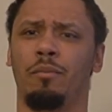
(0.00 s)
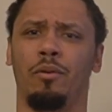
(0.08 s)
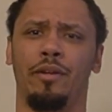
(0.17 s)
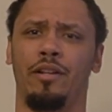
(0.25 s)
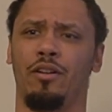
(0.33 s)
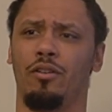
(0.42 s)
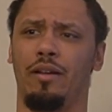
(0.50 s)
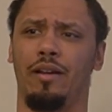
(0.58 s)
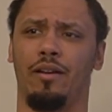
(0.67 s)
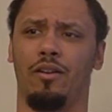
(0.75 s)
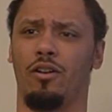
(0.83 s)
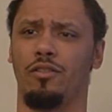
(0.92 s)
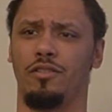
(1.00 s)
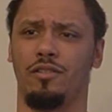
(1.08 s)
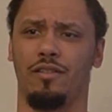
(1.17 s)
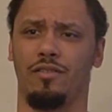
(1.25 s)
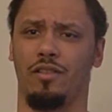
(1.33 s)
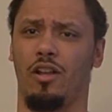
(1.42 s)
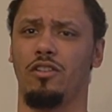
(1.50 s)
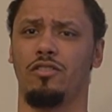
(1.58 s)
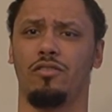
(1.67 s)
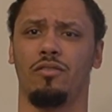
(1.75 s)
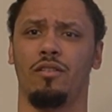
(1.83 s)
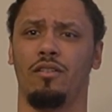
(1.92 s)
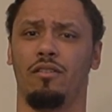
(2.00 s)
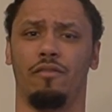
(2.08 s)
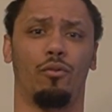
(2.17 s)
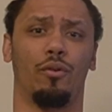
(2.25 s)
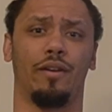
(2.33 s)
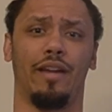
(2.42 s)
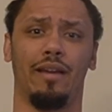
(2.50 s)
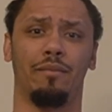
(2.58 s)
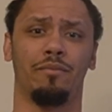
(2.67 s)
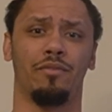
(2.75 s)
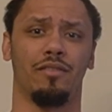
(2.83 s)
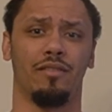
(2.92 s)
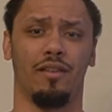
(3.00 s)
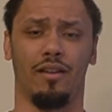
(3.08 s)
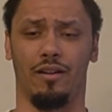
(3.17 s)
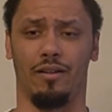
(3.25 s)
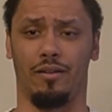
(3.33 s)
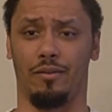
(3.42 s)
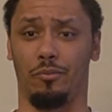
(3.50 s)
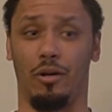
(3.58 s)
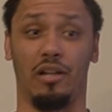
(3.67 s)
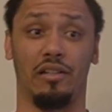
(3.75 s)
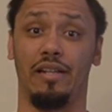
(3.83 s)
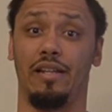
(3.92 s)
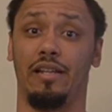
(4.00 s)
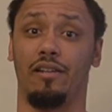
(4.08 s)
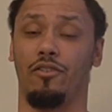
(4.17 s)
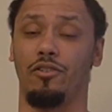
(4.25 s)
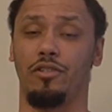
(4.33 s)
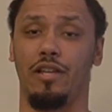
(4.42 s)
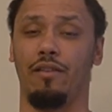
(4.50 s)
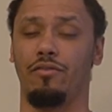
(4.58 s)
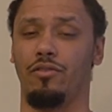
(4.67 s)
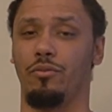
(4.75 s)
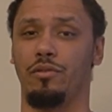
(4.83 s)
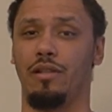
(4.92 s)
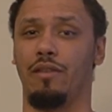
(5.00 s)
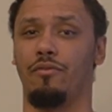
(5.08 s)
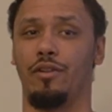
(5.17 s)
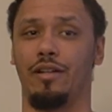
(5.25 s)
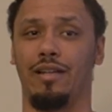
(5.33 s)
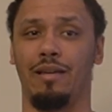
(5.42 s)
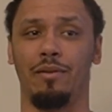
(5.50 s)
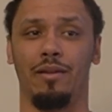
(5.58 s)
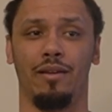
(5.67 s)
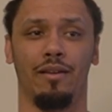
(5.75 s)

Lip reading: But we know that Carlton has lost 4 games while leading in the first half, so it was never a gimme